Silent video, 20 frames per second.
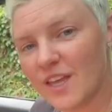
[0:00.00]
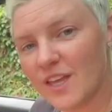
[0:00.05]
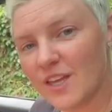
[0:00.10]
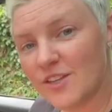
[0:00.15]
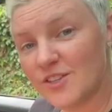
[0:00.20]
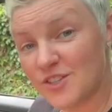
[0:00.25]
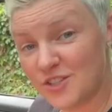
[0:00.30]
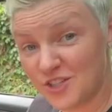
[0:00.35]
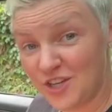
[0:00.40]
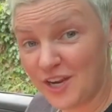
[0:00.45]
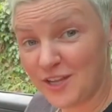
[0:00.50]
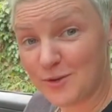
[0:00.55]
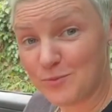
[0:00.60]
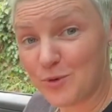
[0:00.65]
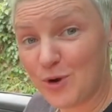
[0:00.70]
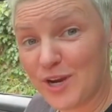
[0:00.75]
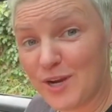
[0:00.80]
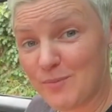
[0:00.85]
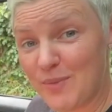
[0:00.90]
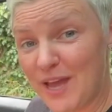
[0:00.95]
To check the
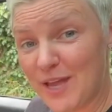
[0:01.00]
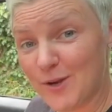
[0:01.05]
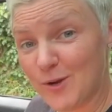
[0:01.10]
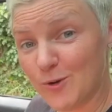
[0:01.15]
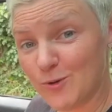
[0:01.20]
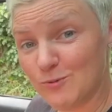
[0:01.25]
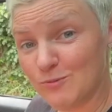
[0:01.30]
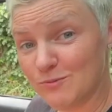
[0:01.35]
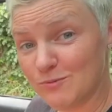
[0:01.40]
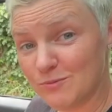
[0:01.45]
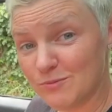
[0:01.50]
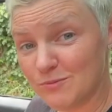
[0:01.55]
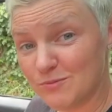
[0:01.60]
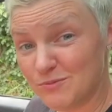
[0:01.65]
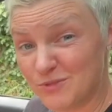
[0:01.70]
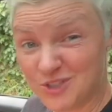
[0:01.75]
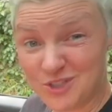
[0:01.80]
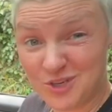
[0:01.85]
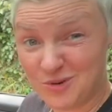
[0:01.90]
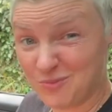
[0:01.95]
brake pedal,
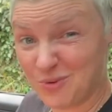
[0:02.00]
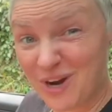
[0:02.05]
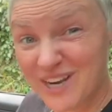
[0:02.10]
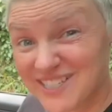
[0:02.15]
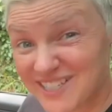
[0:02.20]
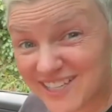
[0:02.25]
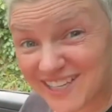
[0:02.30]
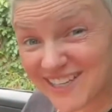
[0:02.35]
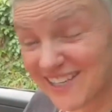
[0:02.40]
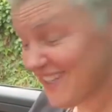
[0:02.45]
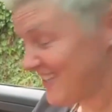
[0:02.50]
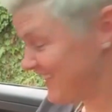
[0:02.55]
just going to press it.